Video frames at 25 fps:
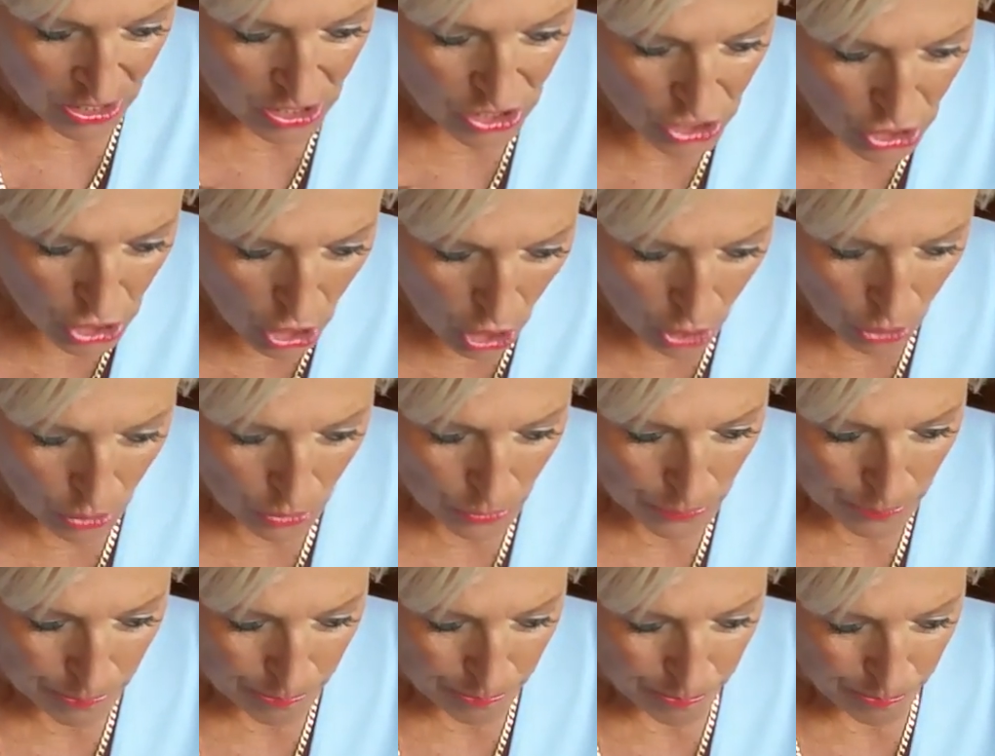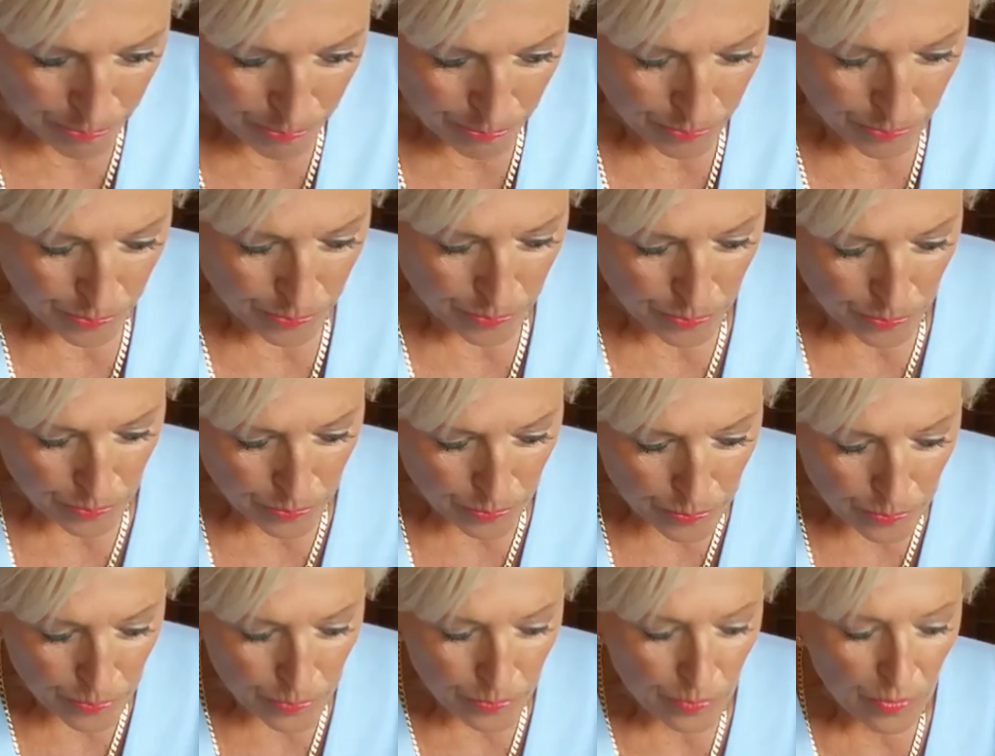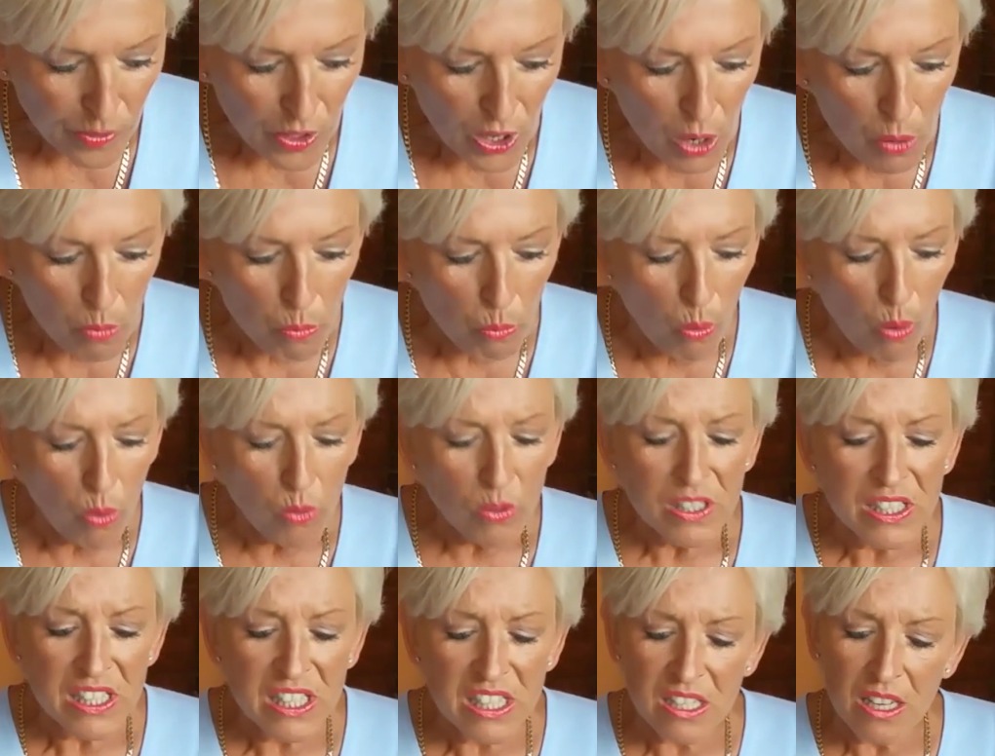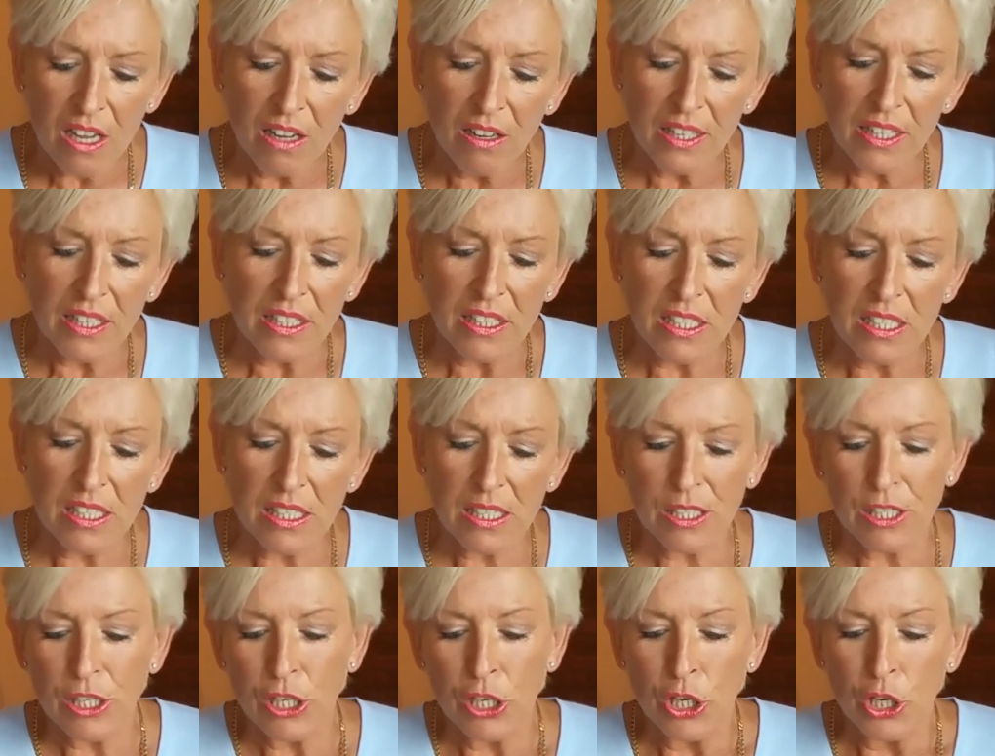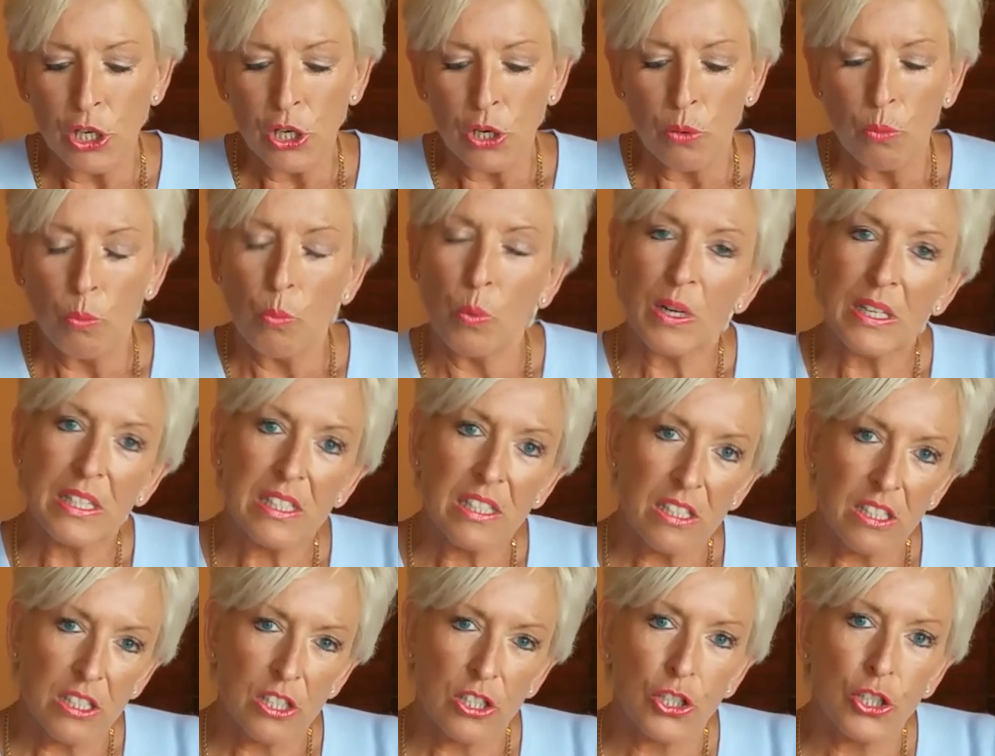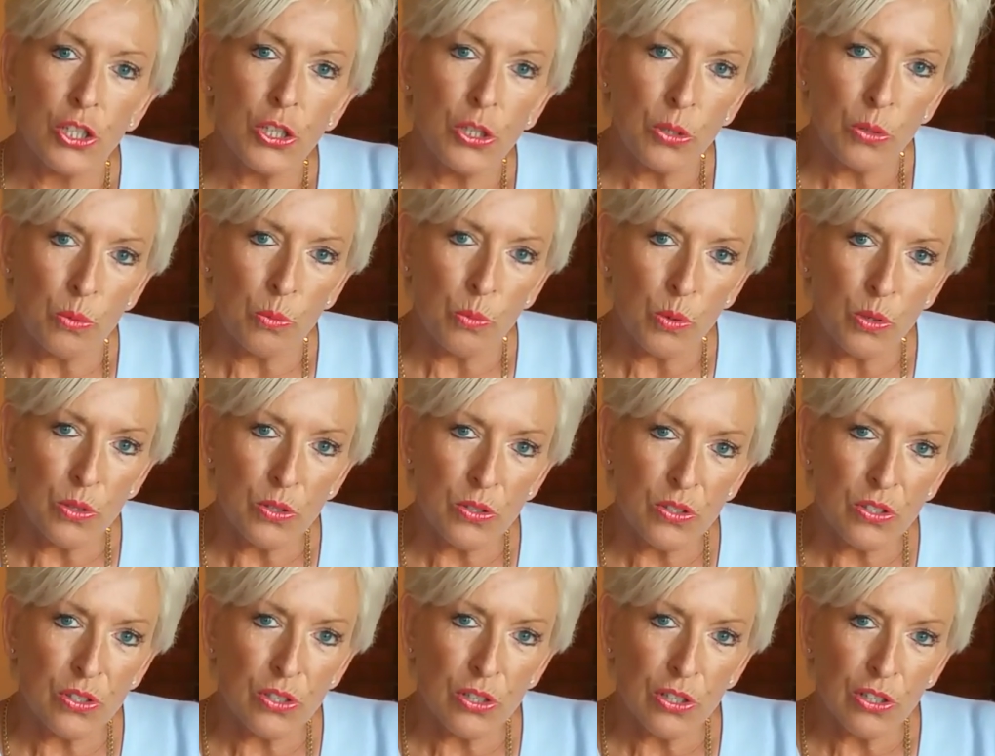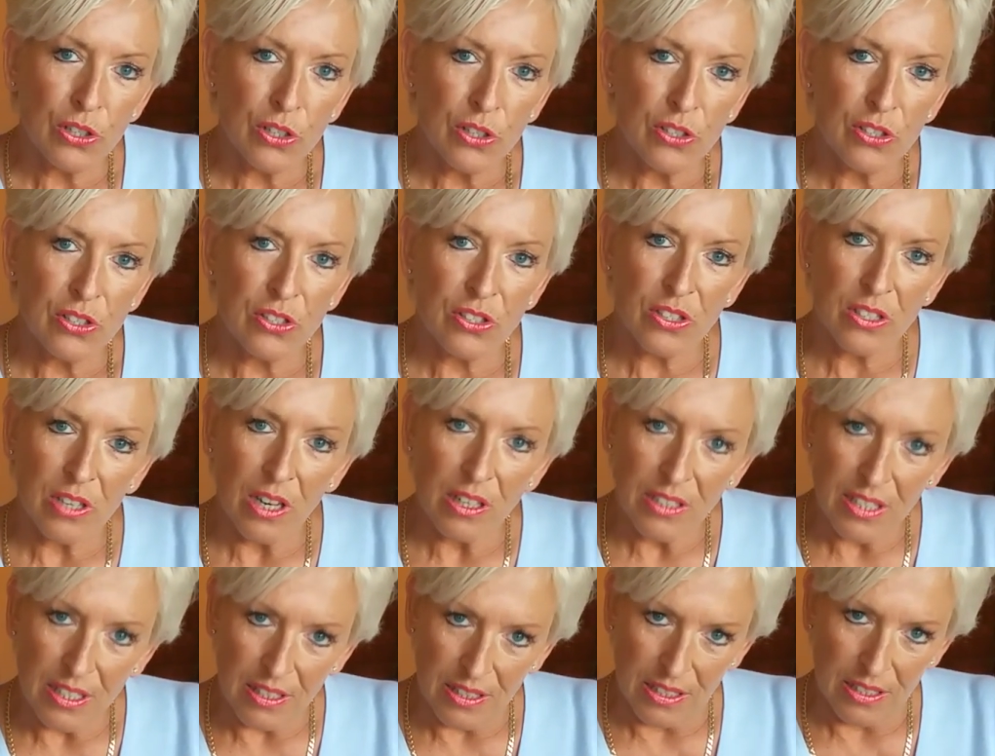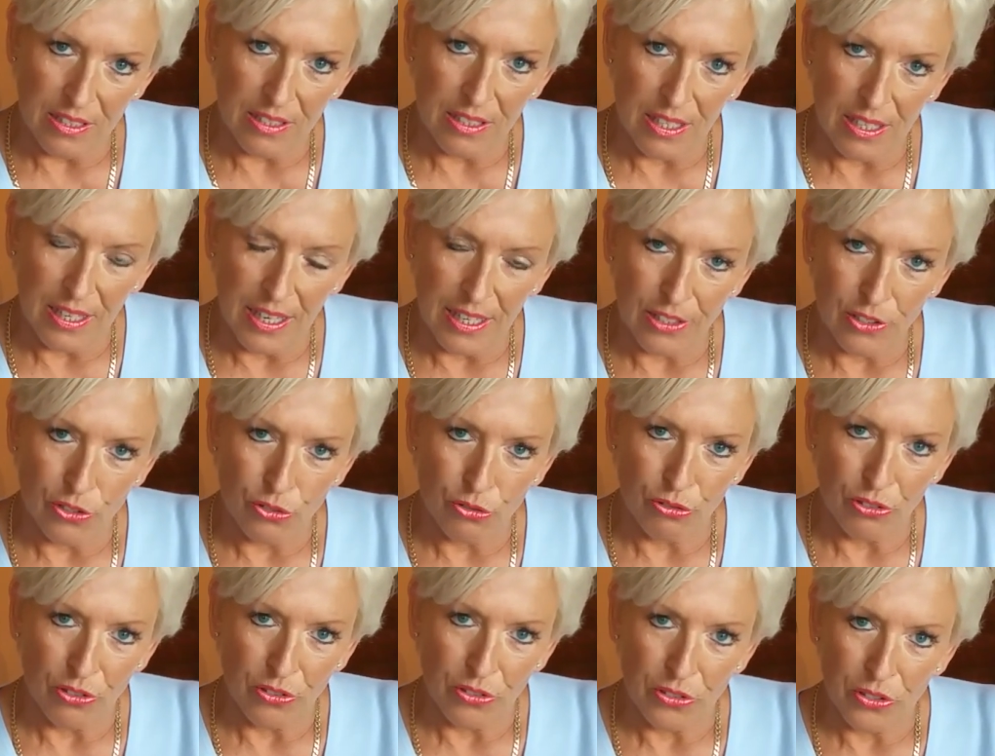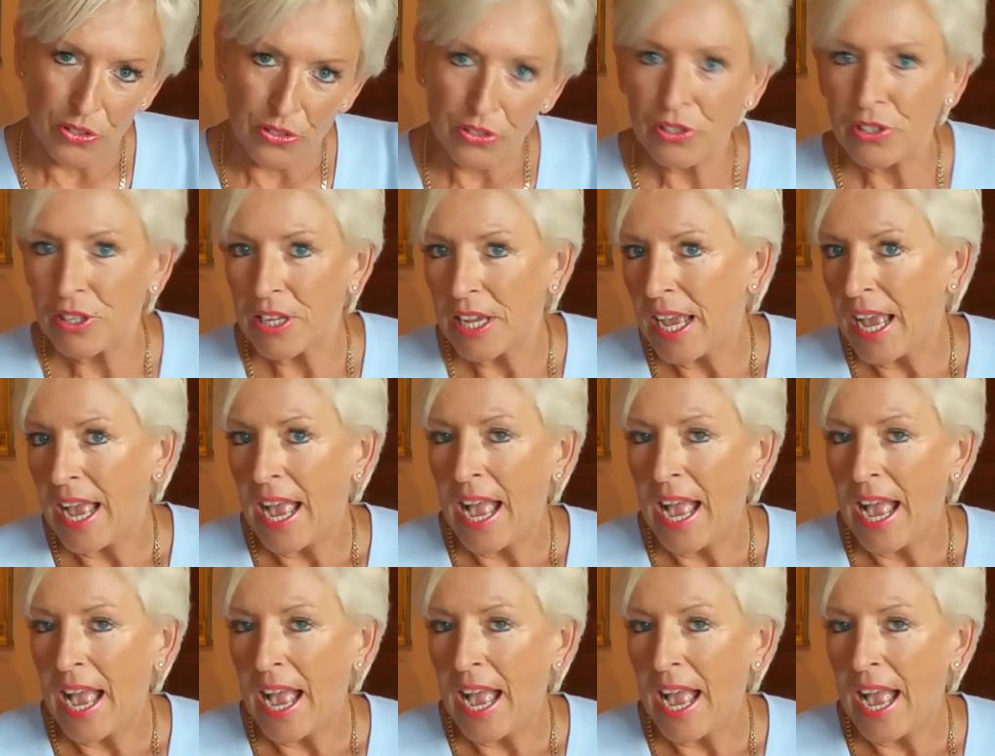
So what science wanted to do was study these electrons.